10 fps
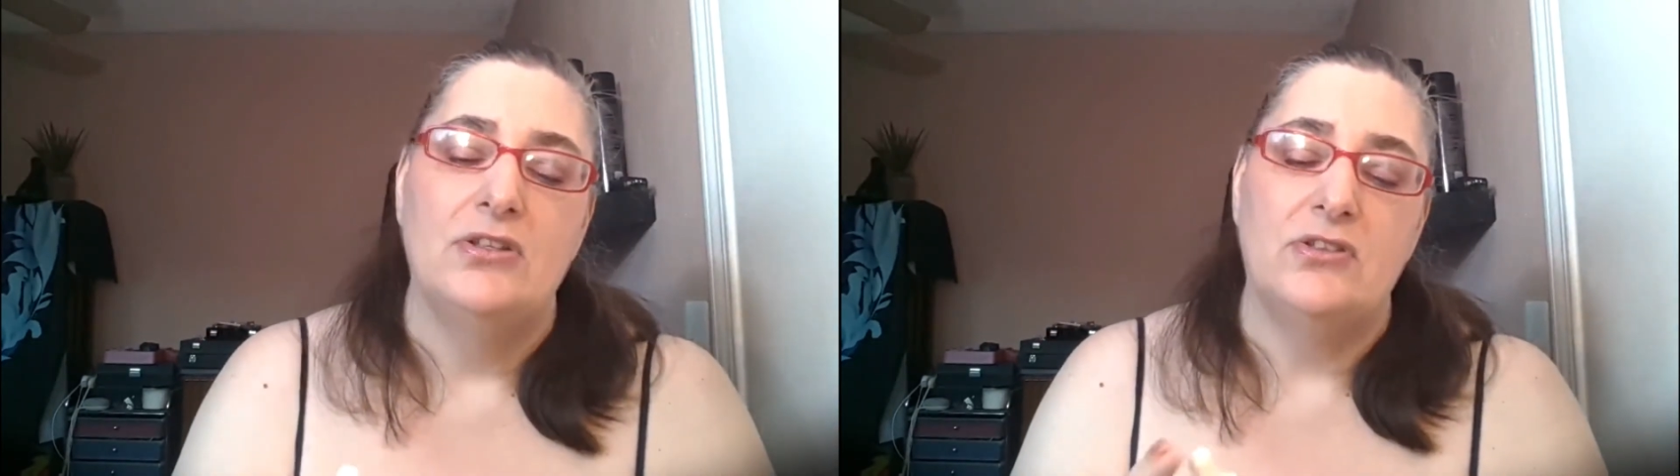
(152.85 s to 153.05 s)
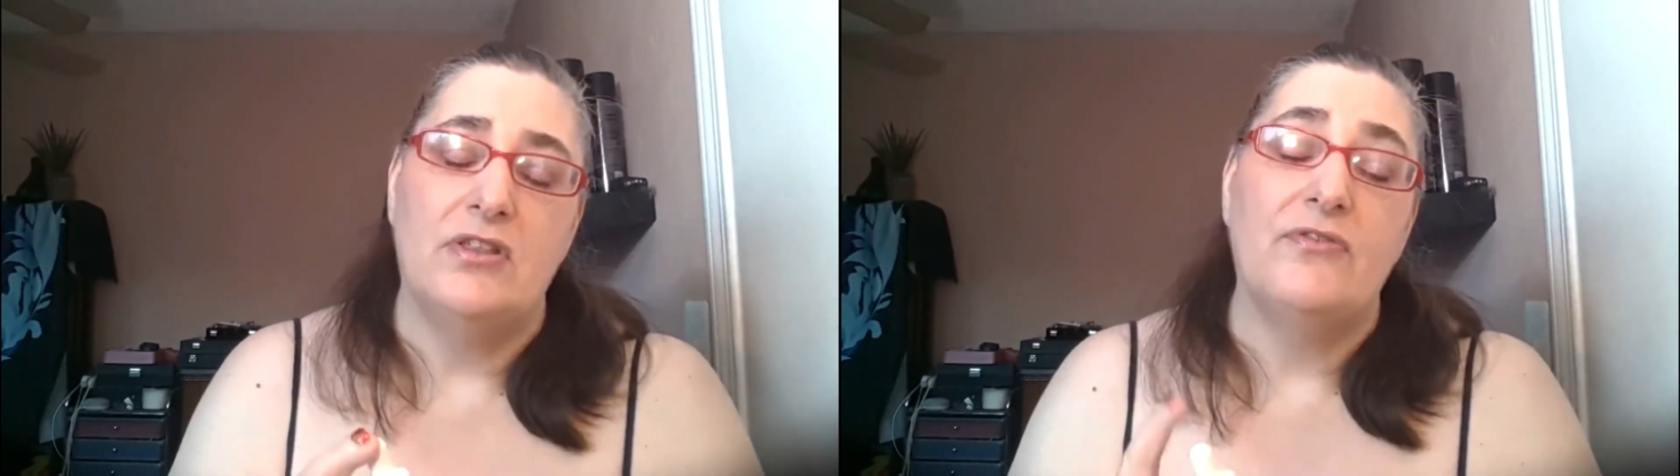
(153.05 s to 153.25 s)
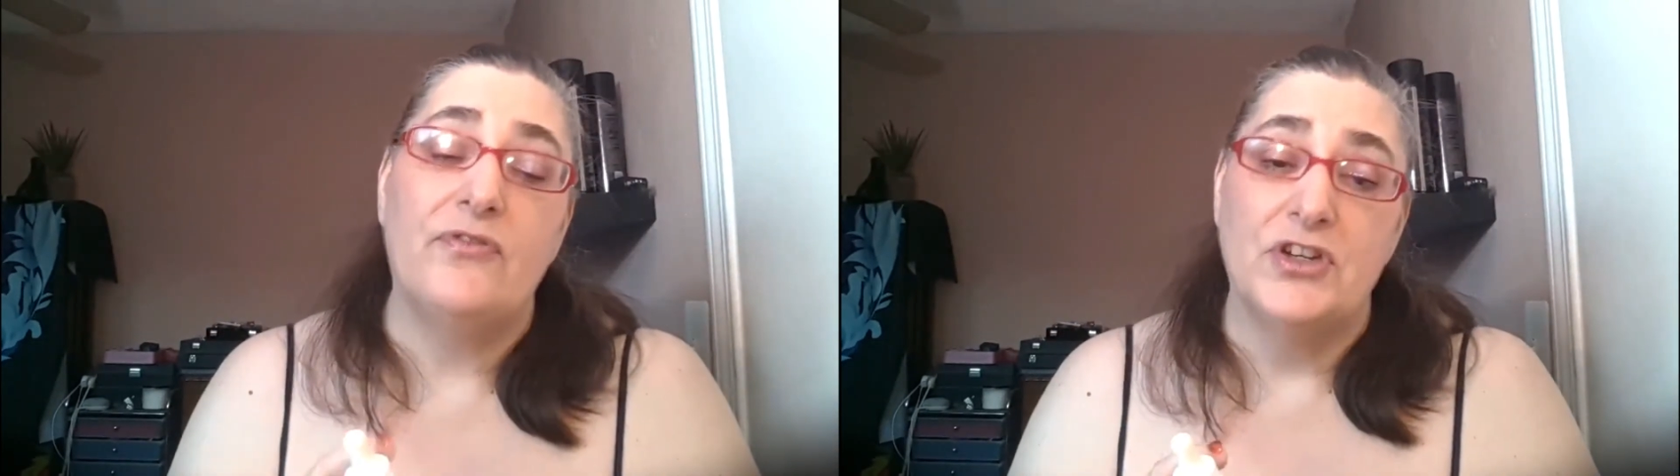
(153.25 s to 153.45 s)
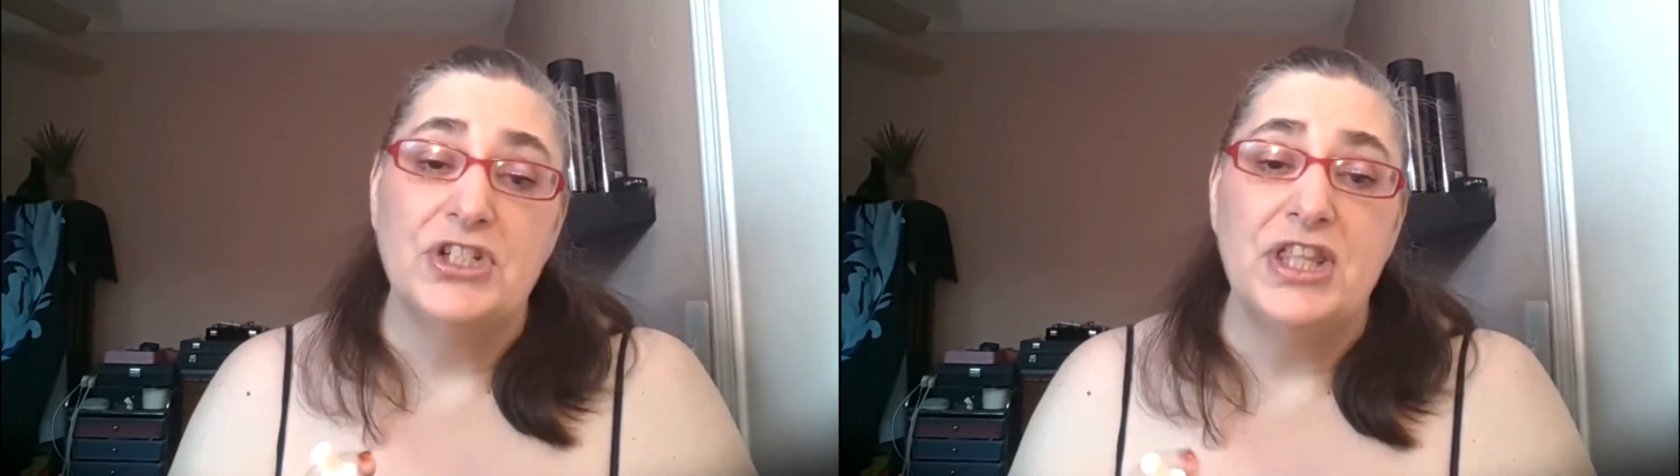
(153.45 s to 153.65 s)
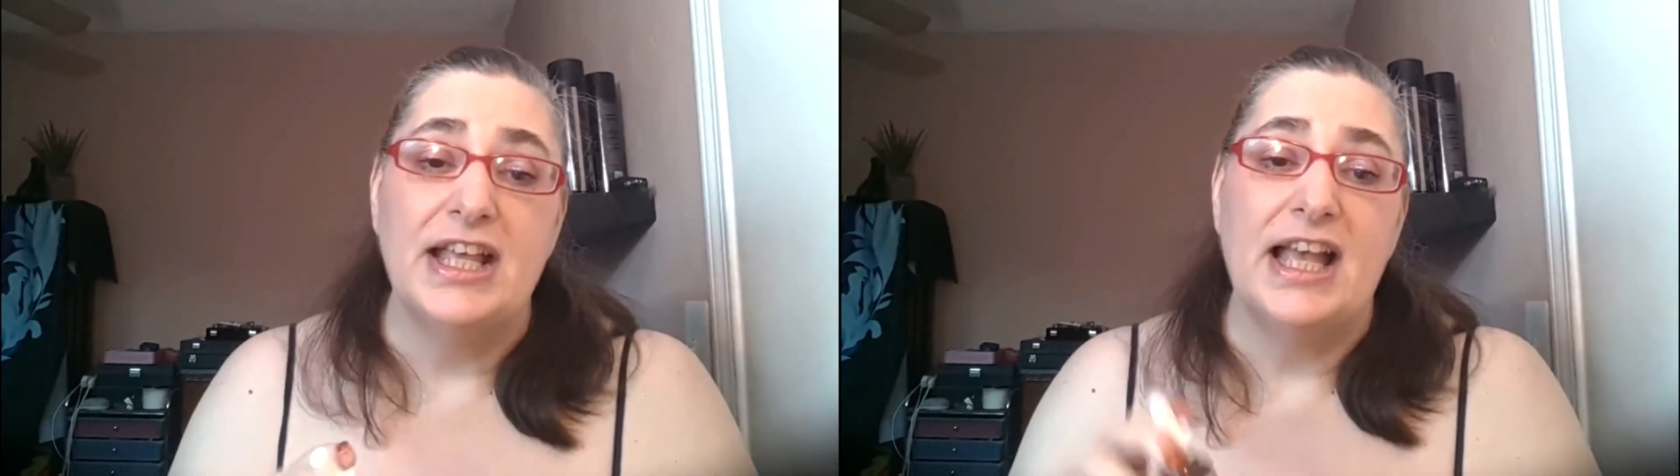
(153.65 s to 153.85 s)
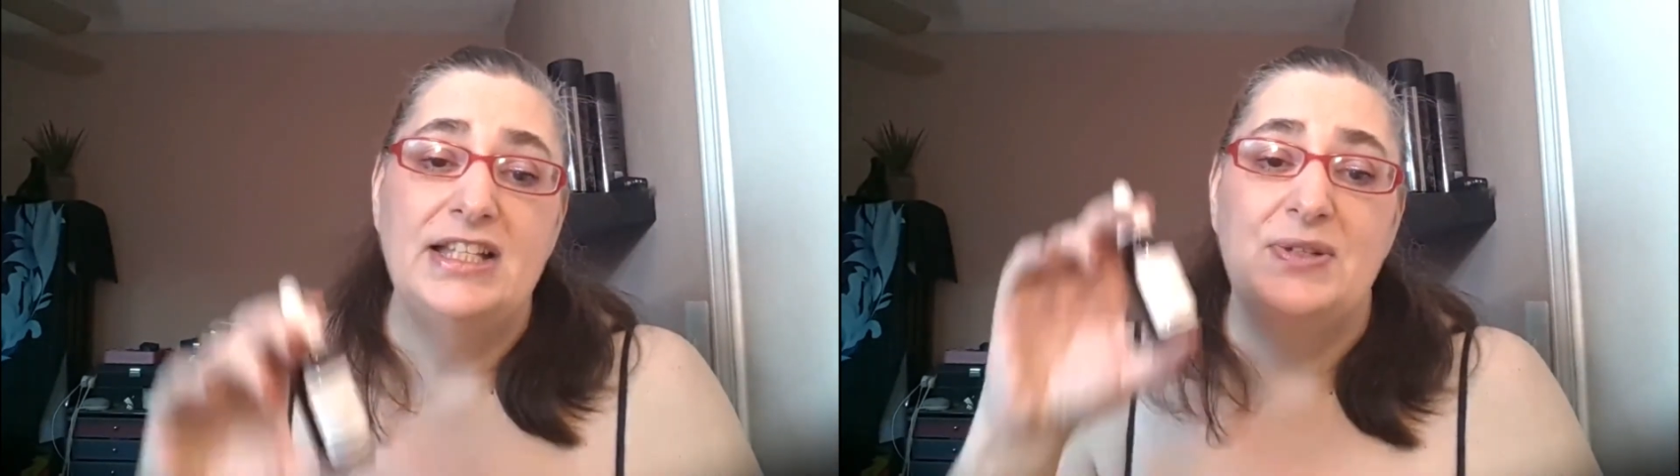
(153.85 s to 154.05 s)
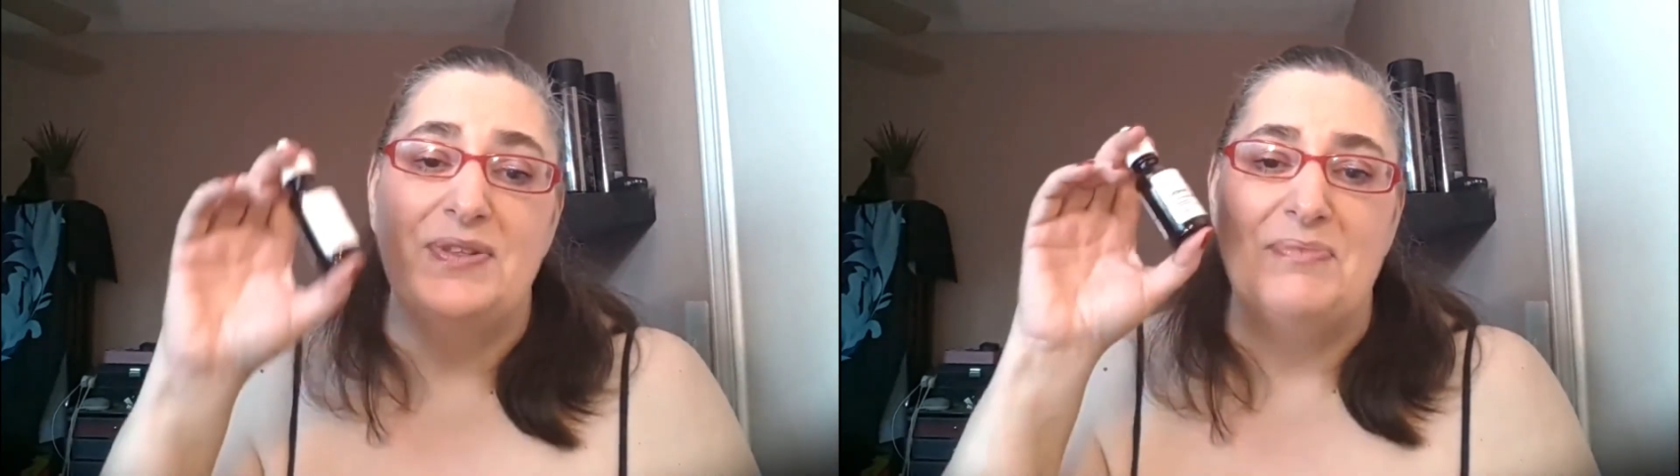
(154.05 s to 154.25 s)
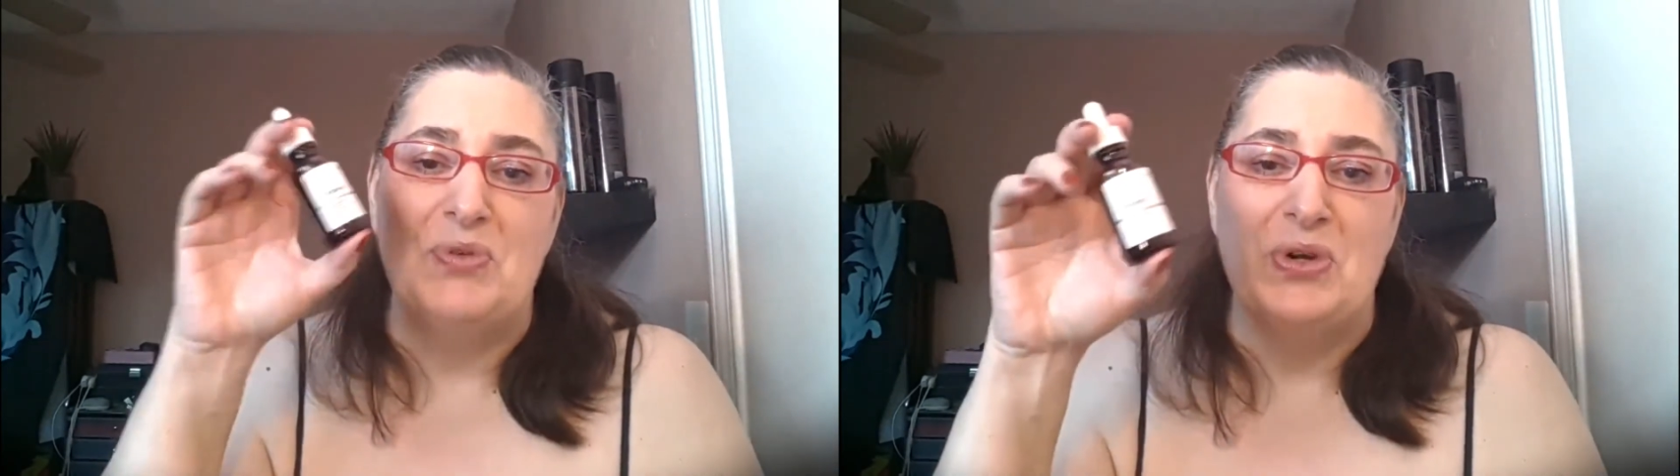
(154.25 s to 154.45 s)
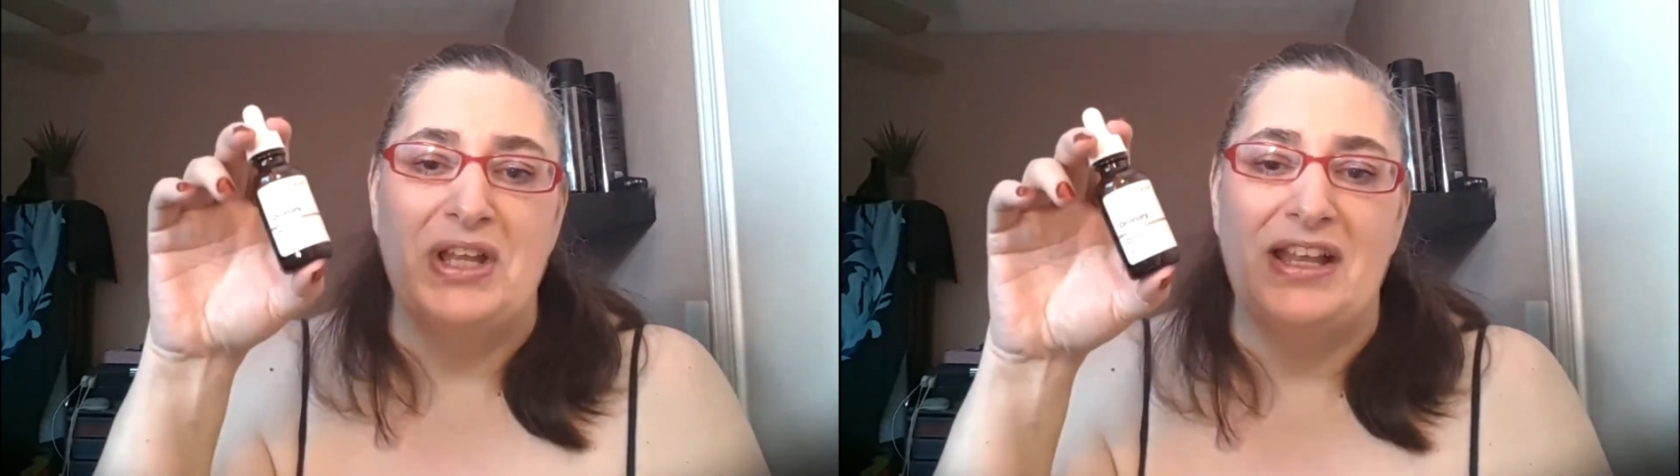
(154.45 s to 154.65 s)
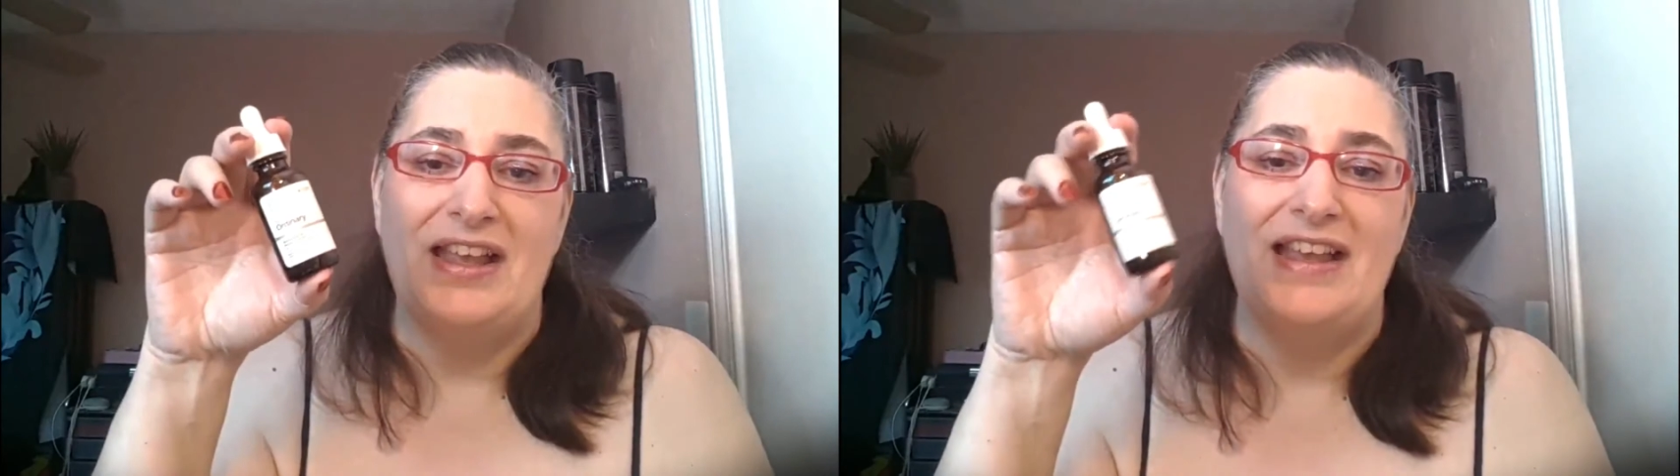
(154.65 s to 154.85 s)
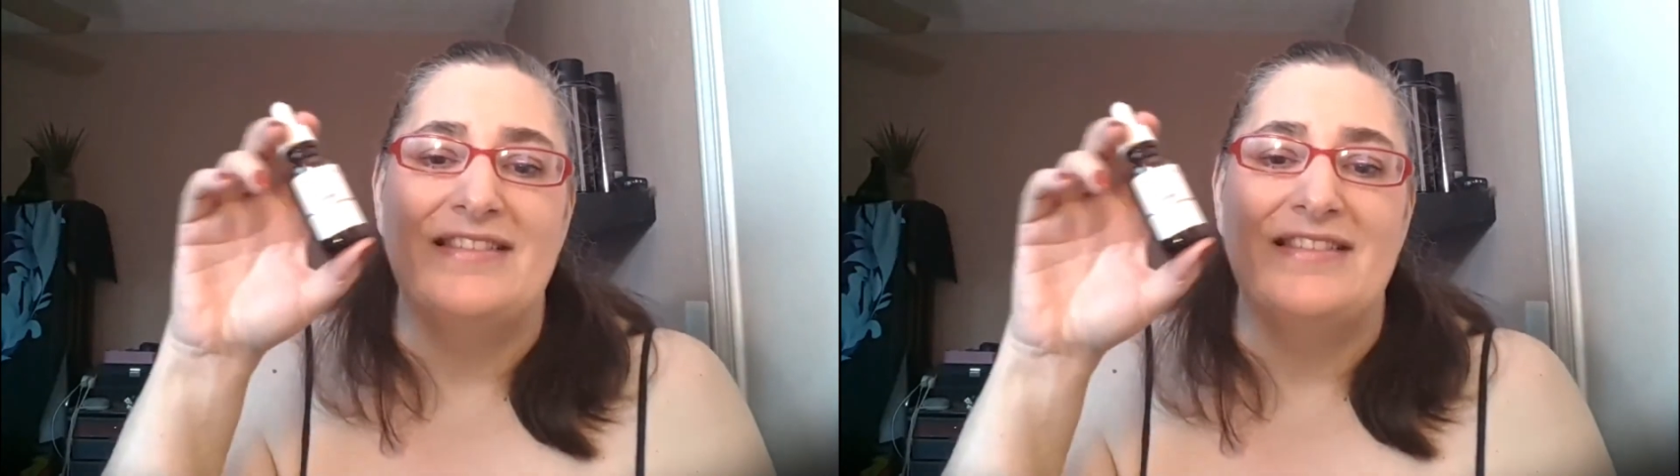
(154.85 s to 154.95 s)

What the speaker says: So the first thing I do in the morning